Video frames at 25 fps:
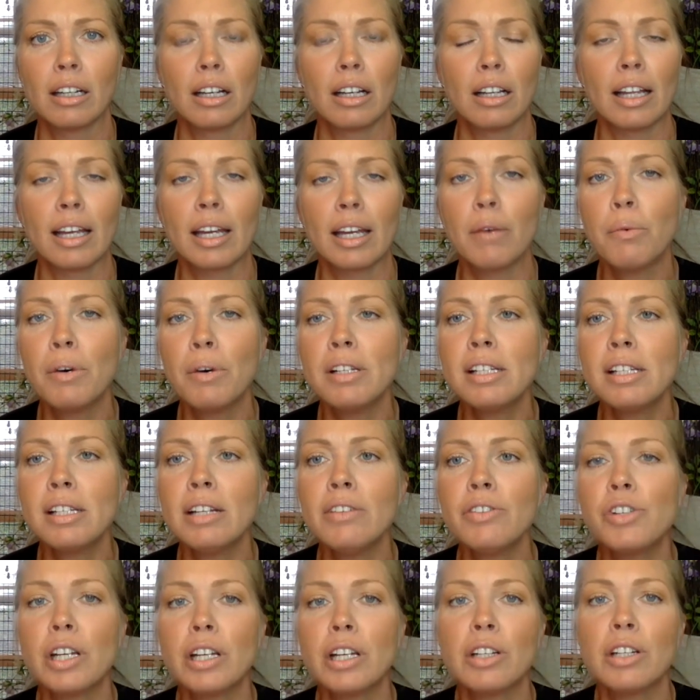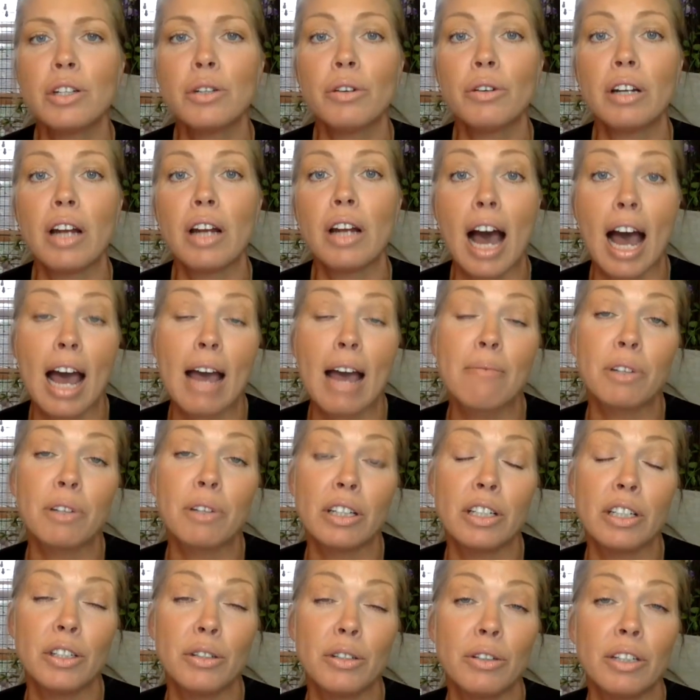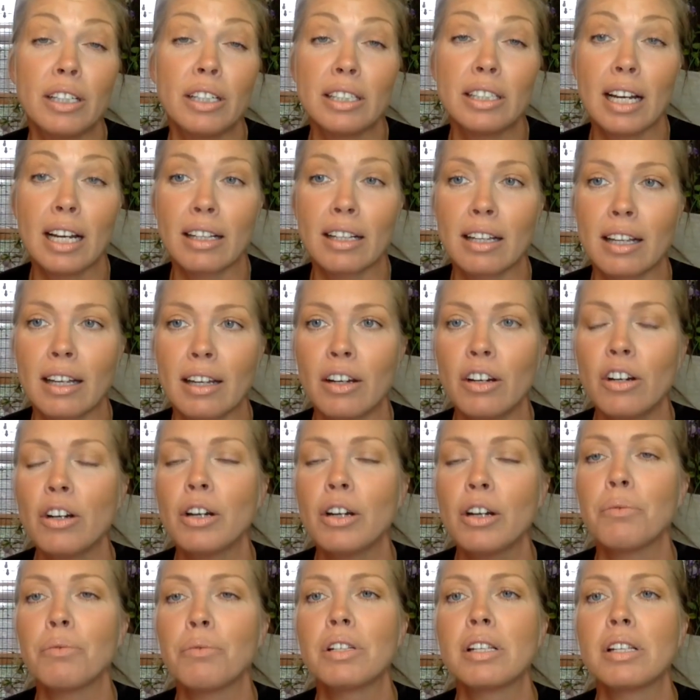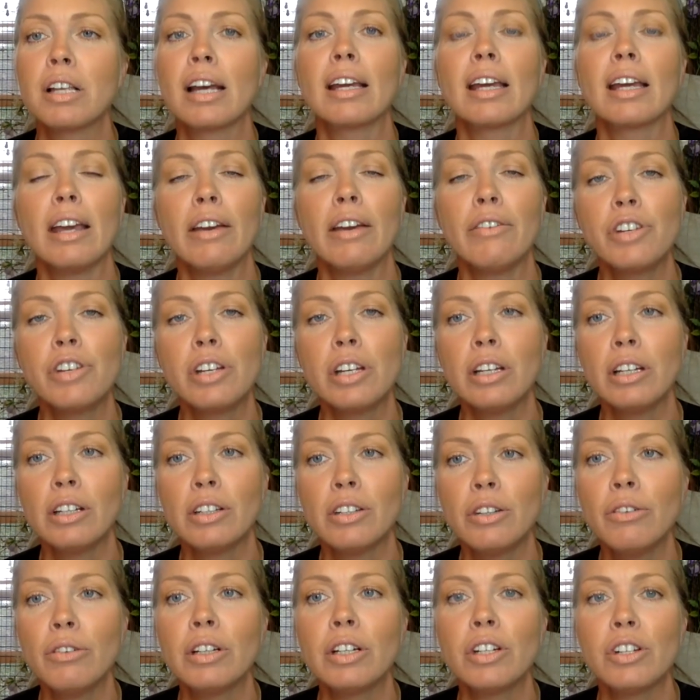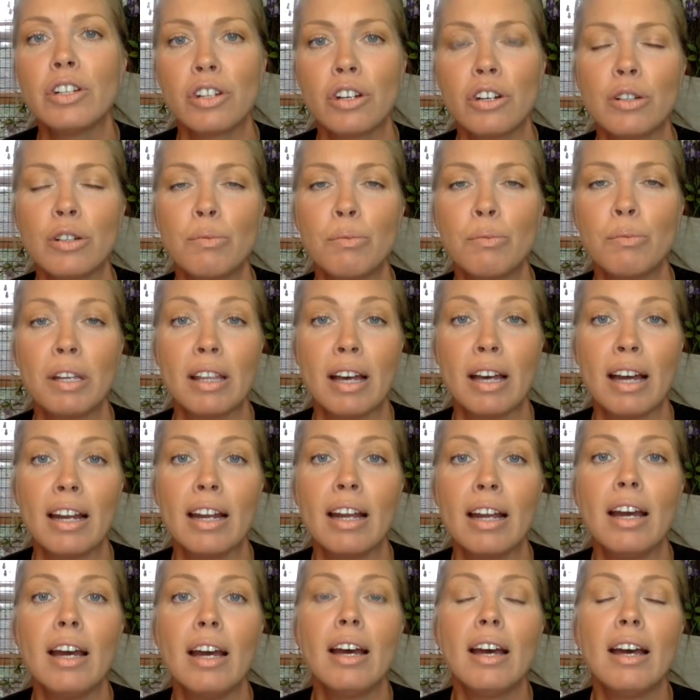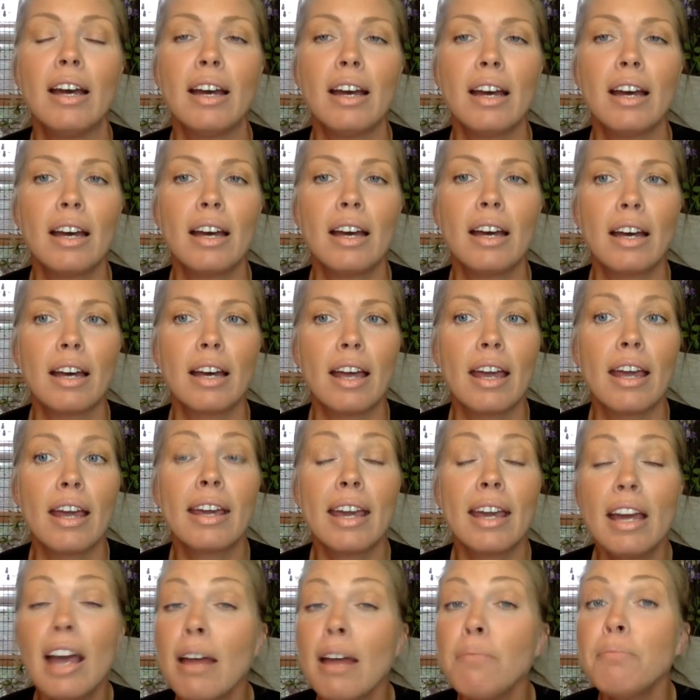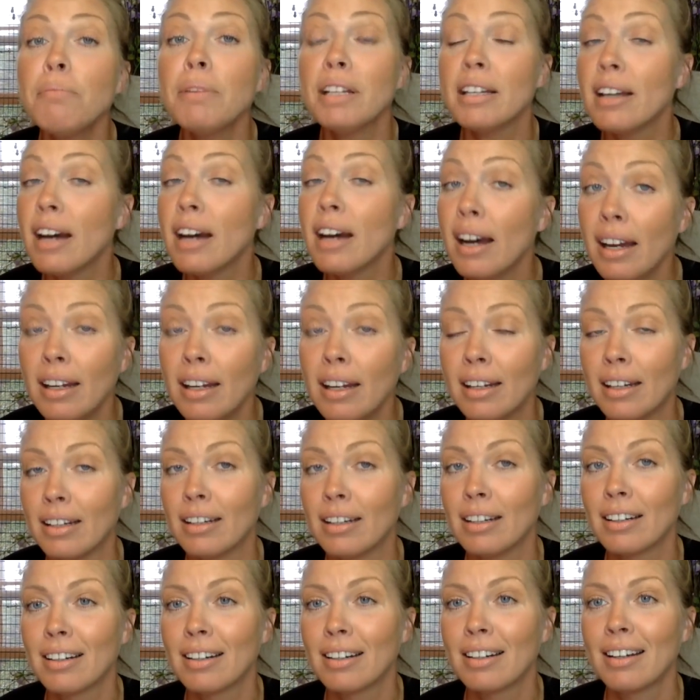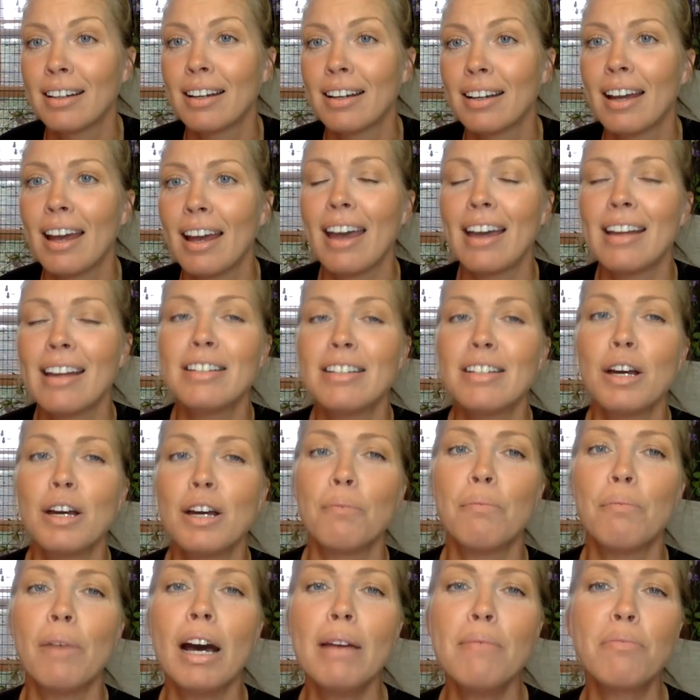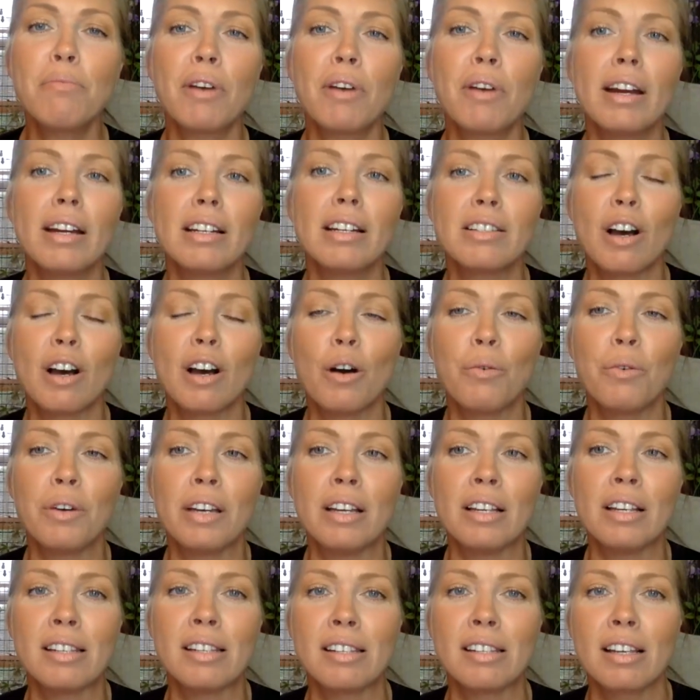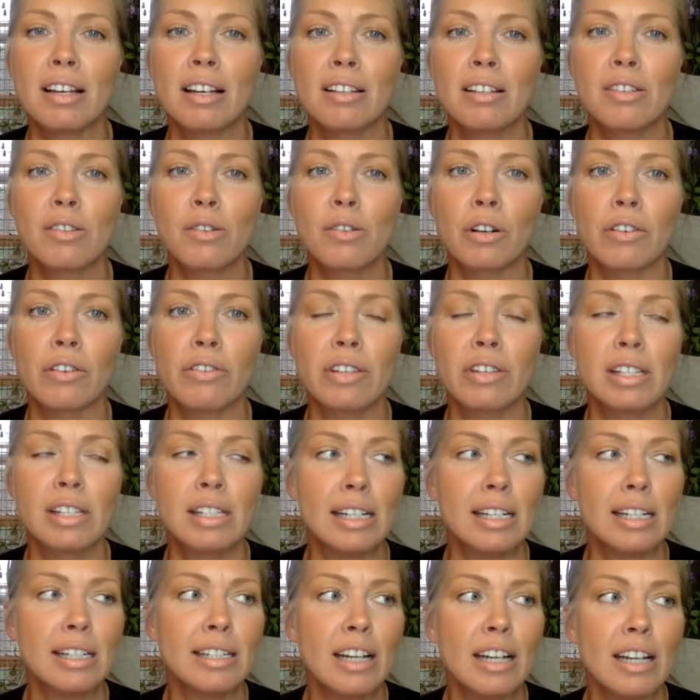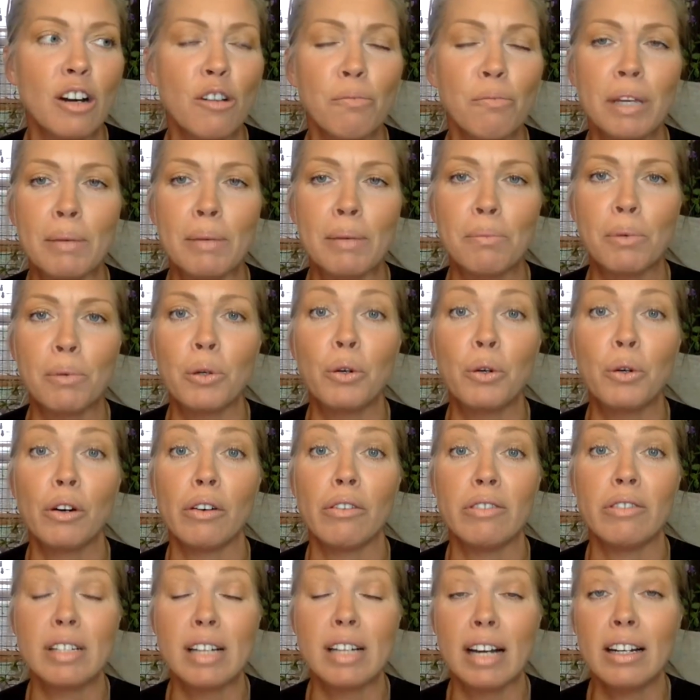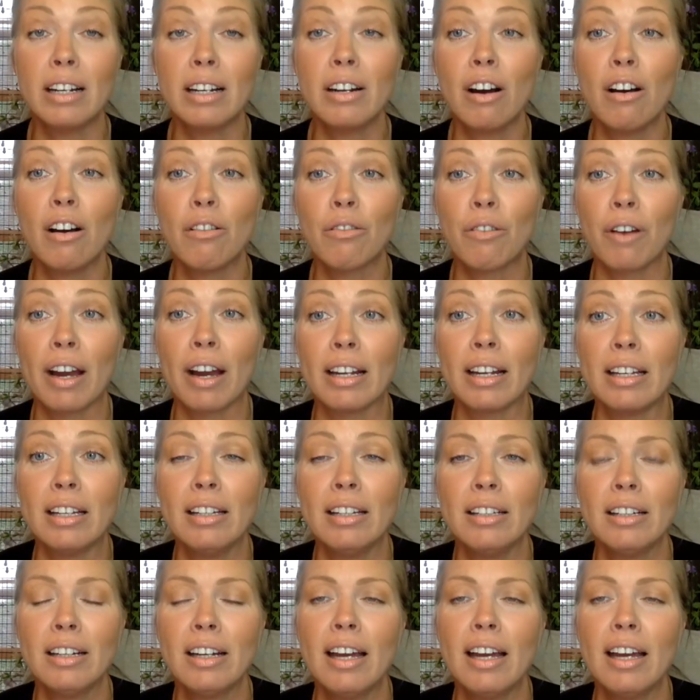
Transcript: Like, it wasn't if she can do it, I'm going to do it exactly like her. It was like, if she can do it, it shows me that it can be done. And my brain has always sort of seeked out people who have done it already